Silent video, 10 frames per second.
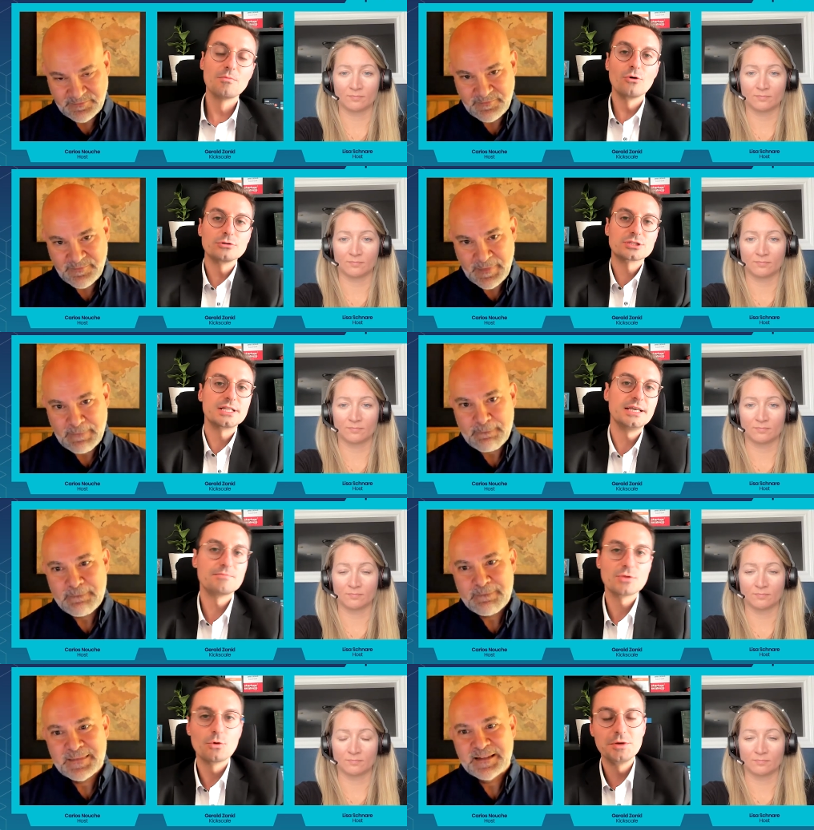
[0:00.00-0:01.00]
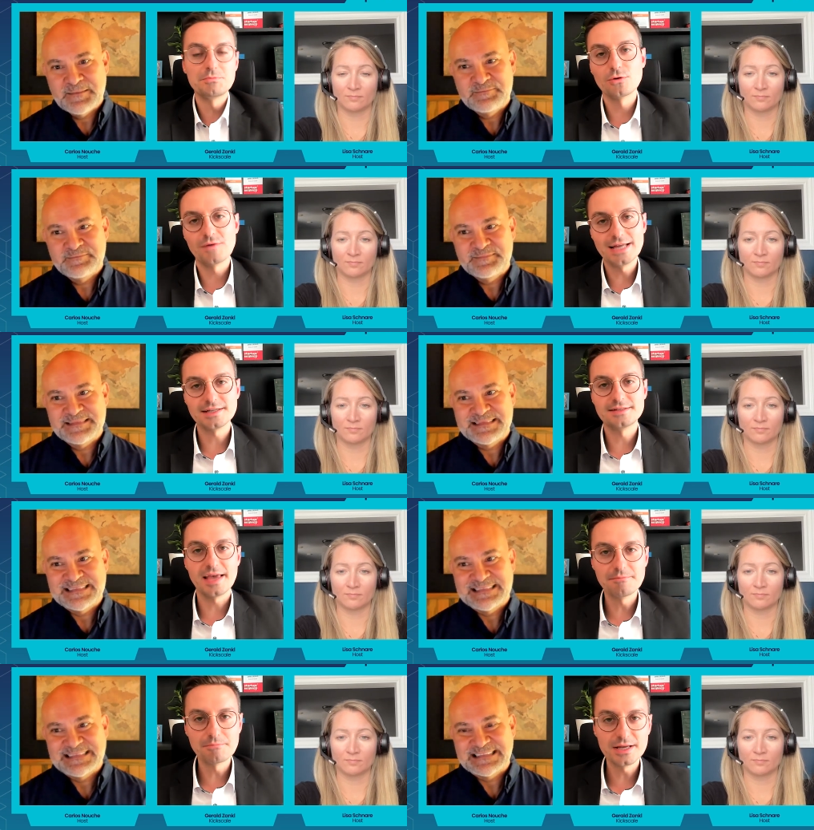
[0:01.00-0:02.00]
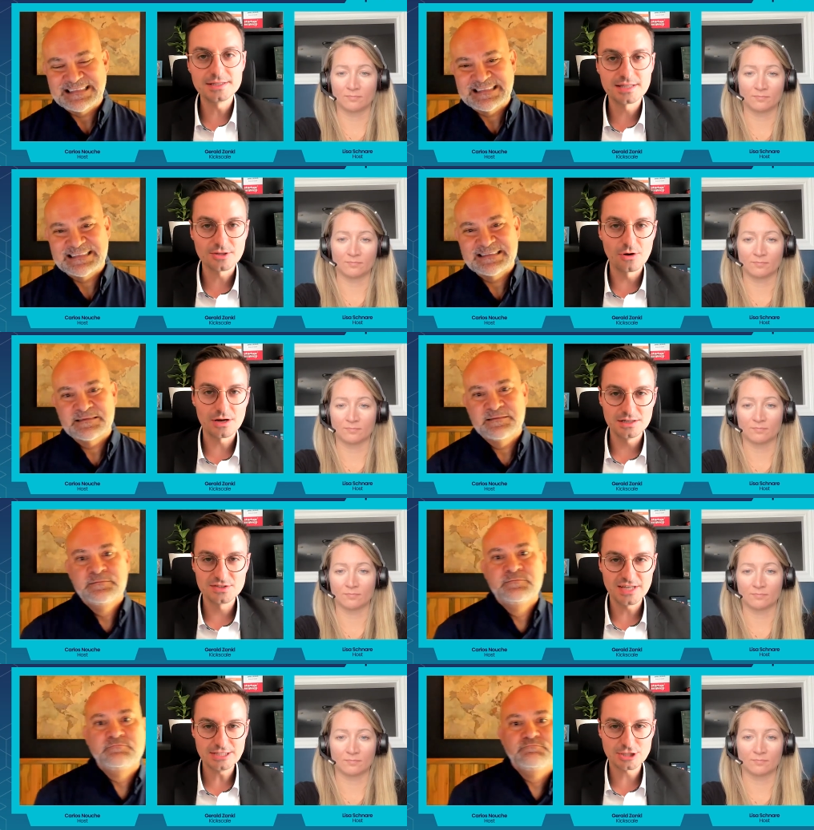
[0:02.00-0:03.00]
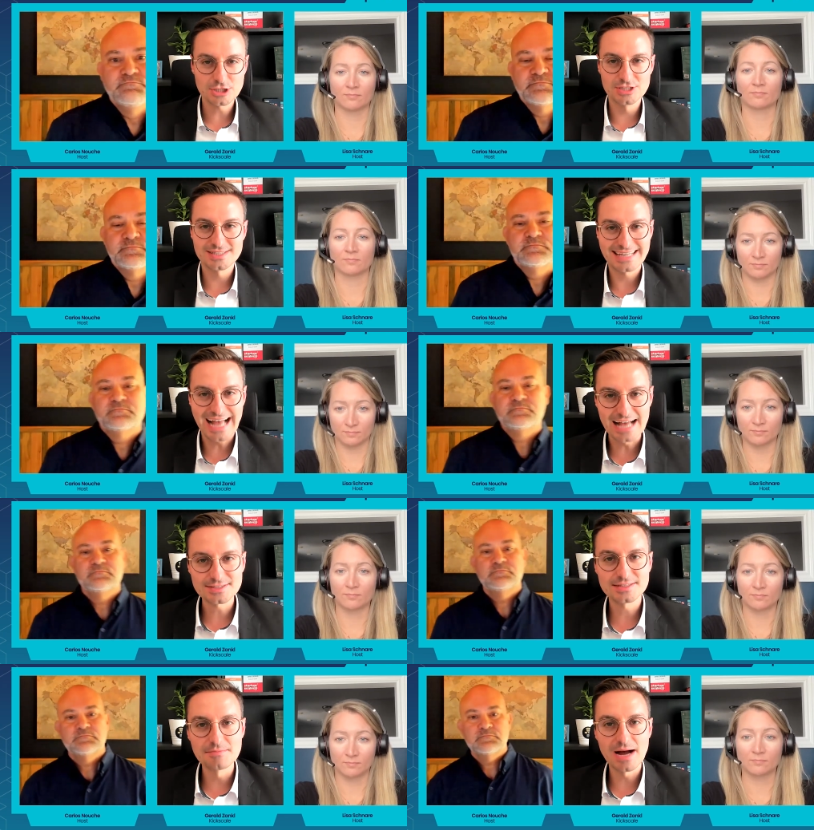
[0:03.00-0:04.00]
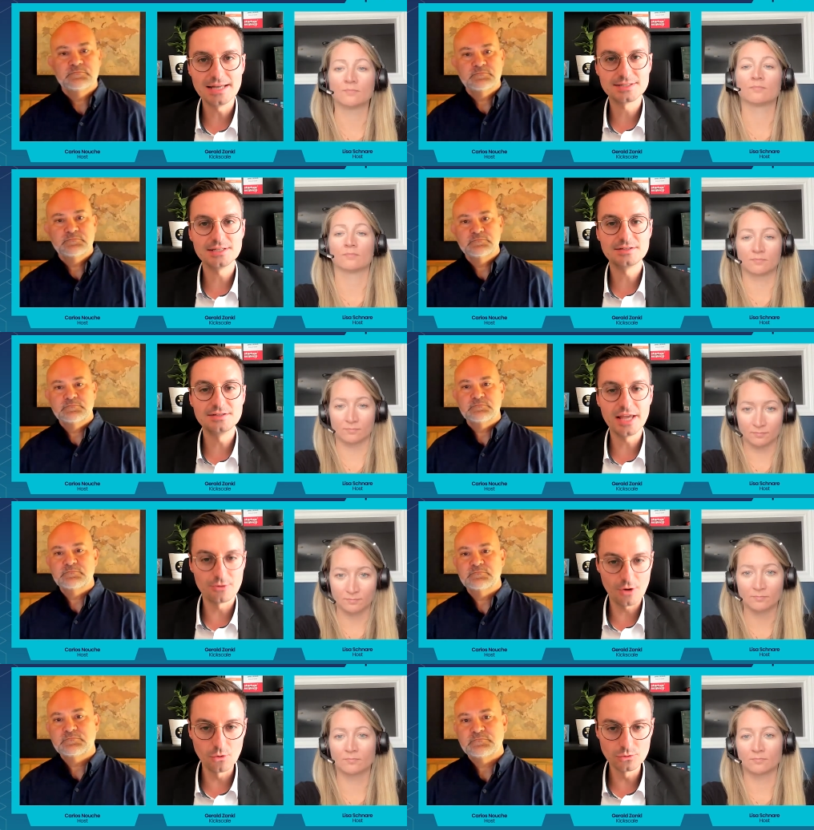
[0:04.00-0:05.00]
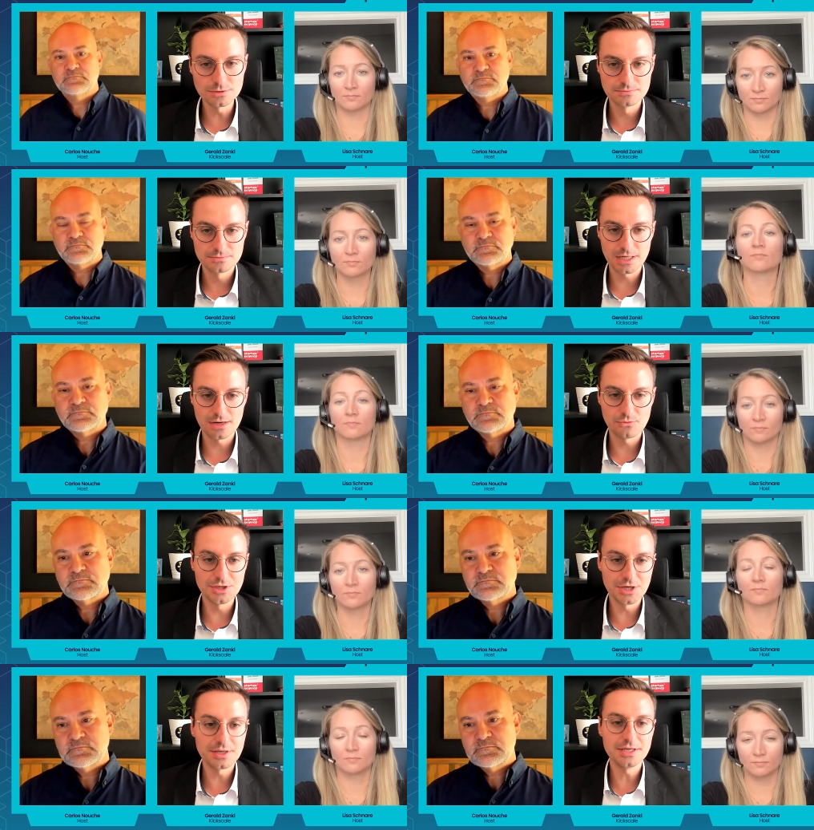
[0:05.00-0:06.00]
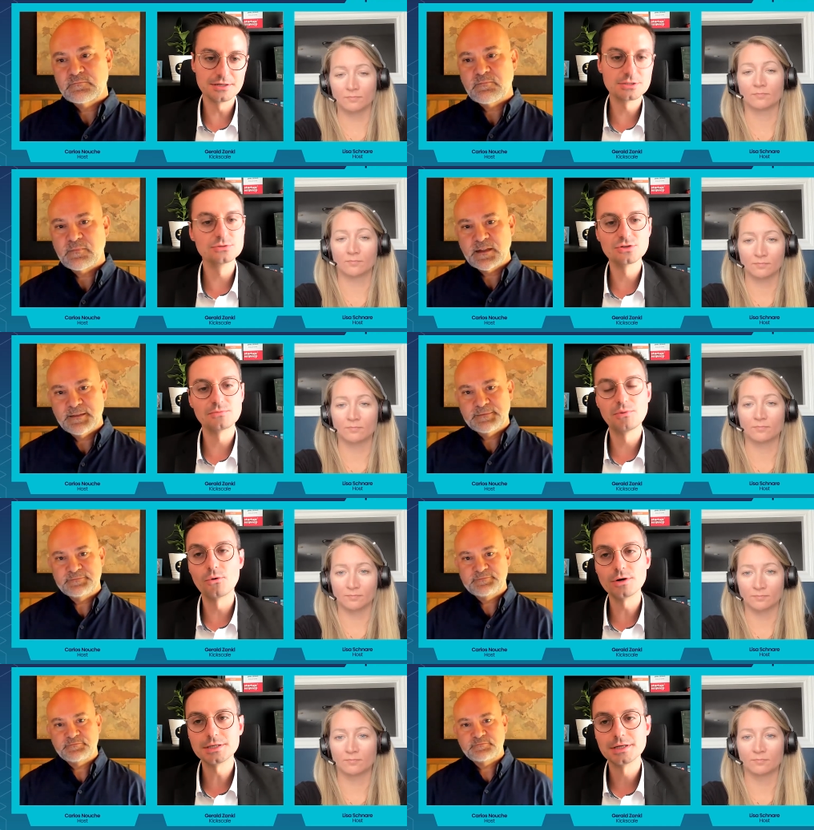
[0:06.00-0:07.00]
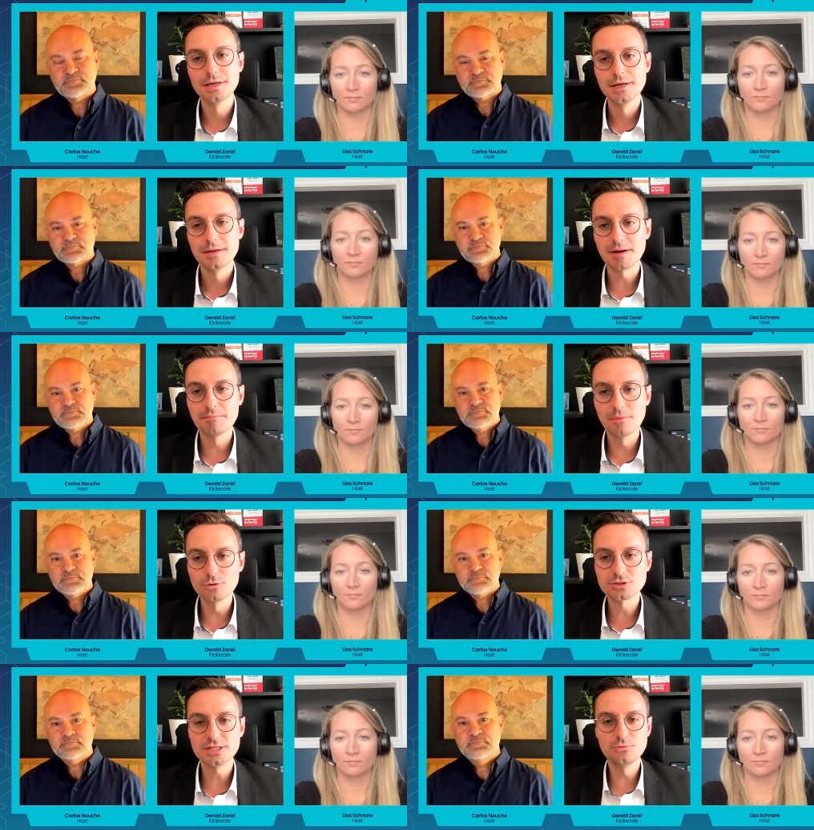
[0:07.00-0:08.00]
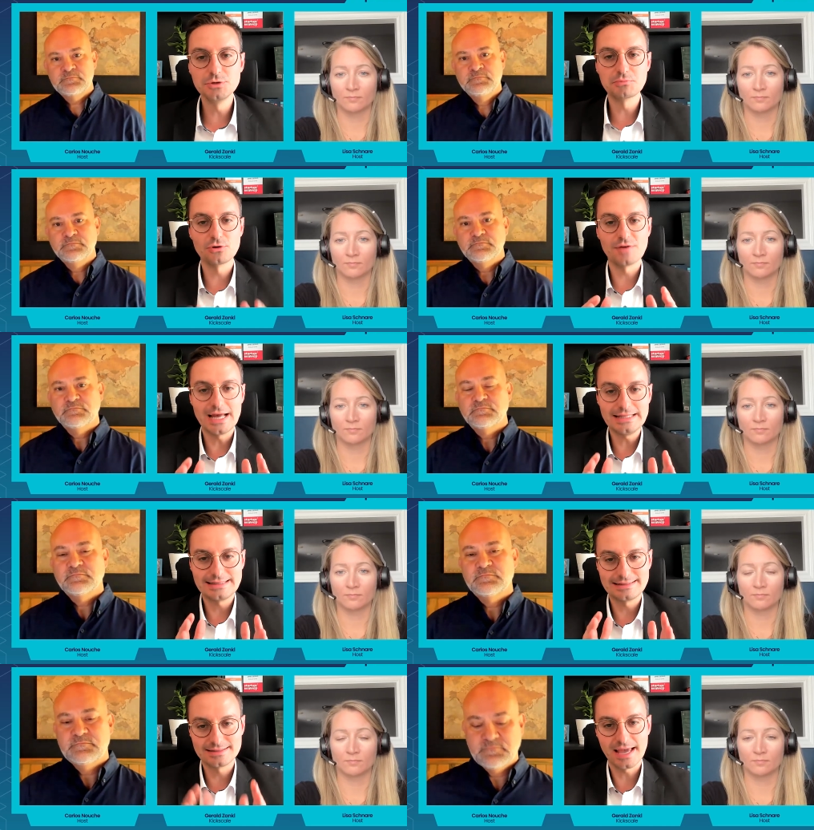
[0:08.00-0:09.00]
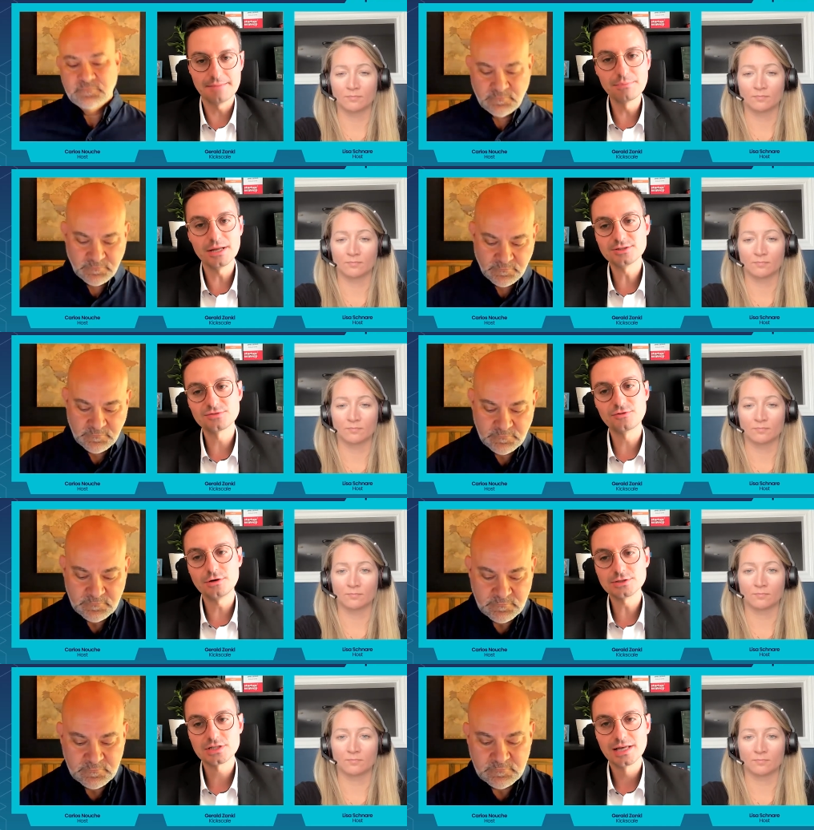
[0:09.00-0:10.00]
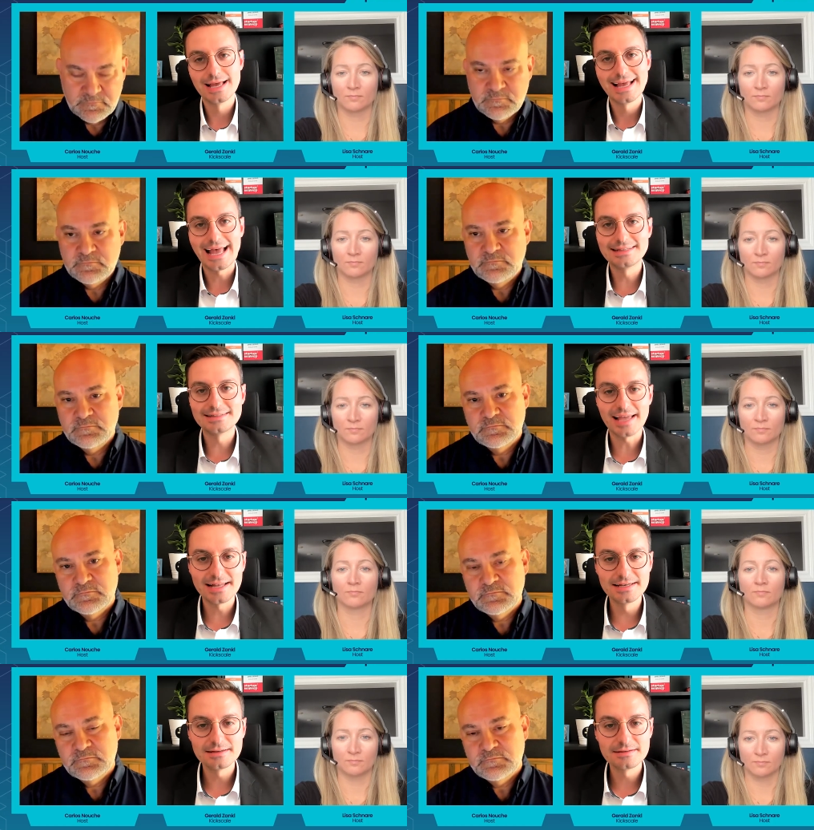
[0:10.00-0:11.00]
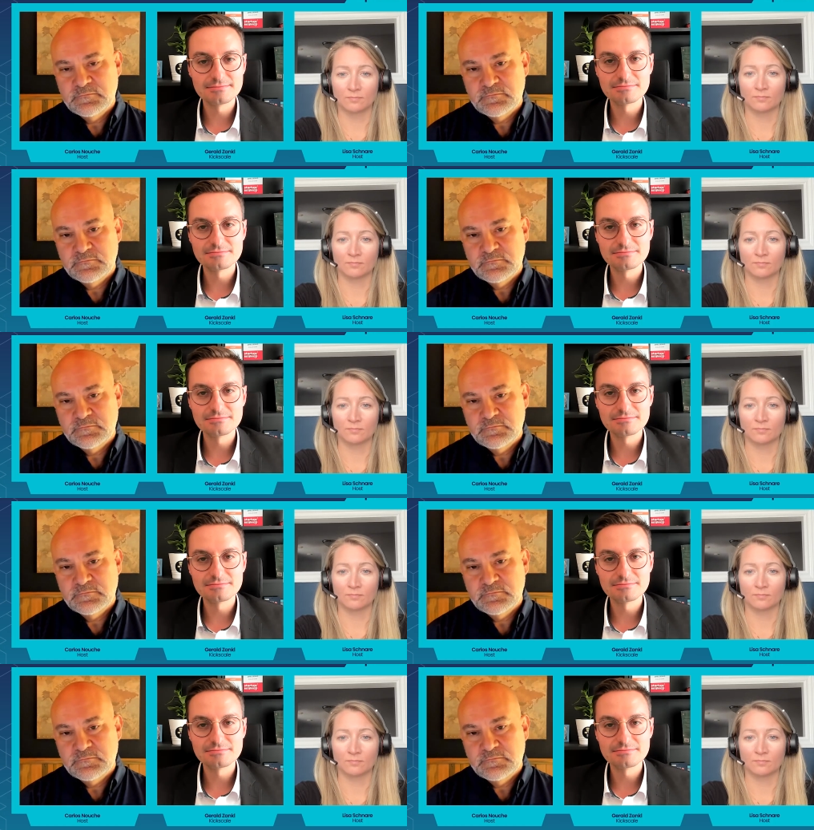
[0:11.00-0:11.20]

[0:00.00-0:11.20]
Speaker 1: mostly we provide the templates that organizations customize it their own. Yeah, we are here to support, but mostly we provide the templates first and then